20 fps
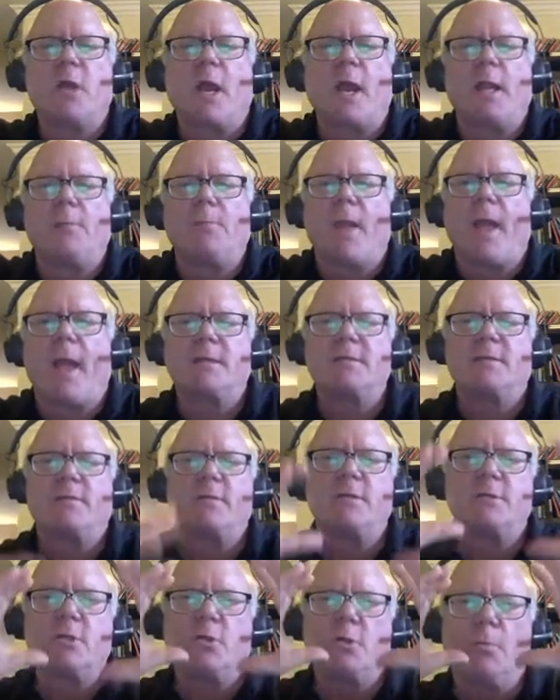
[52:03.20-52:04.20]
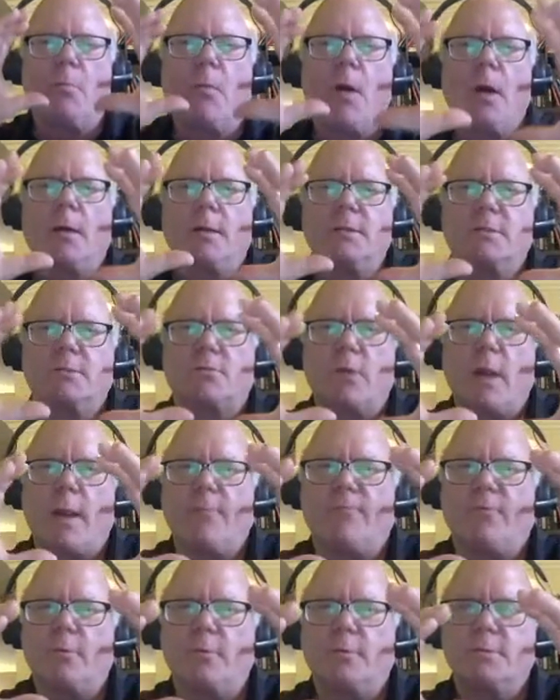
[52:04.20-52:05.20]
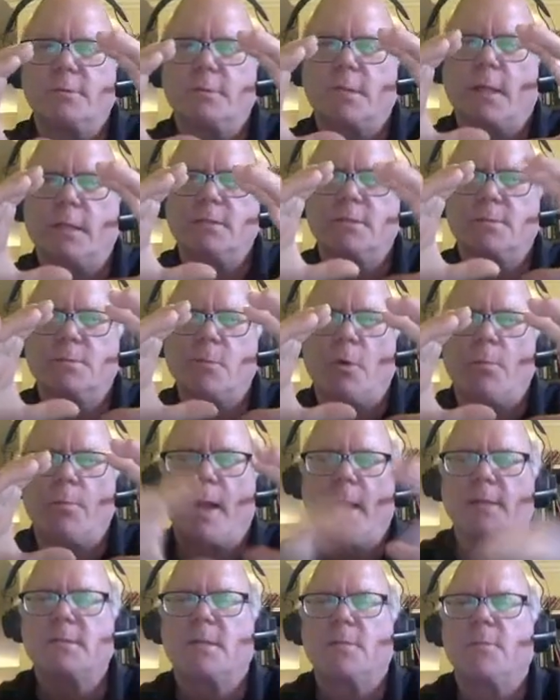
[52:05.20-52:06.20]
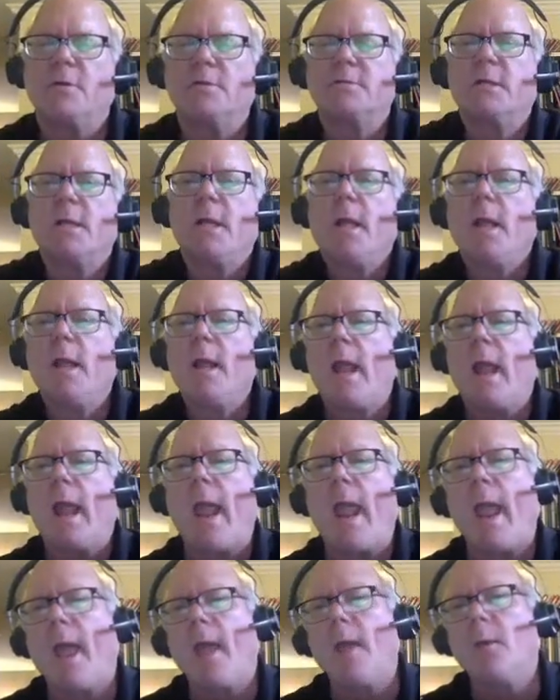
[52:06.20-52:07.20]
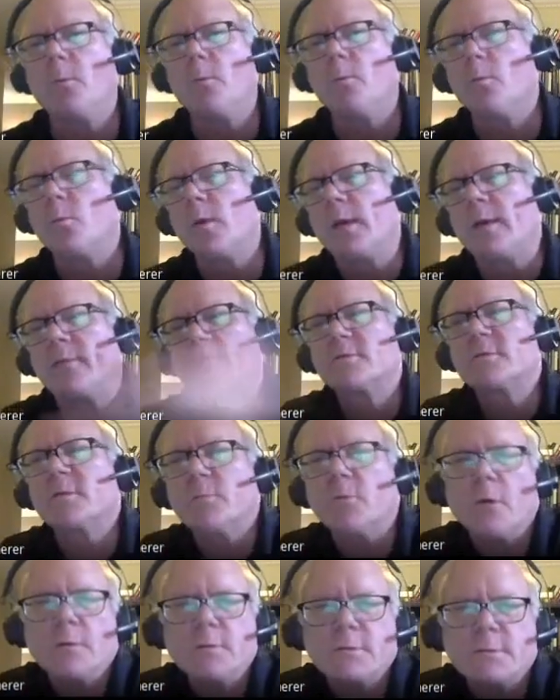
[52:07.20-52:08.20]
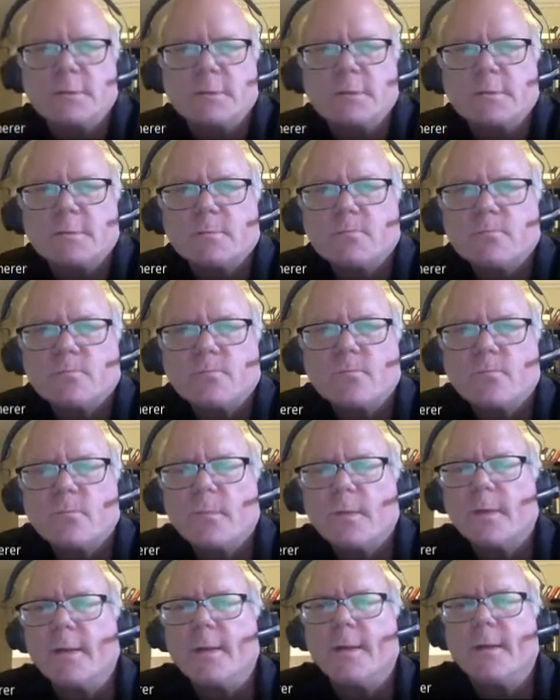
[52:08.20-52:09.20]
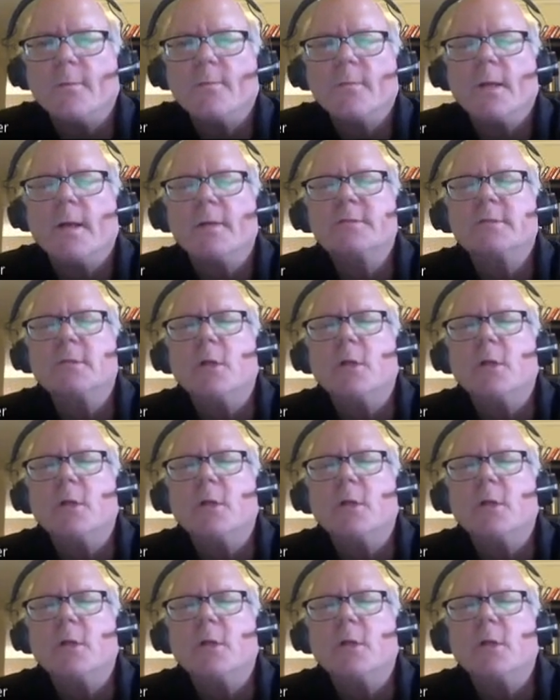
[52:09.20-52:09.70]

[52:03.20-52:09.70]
giant bags of these humongous grapefruits, like small basketballs, and we give her some roses. And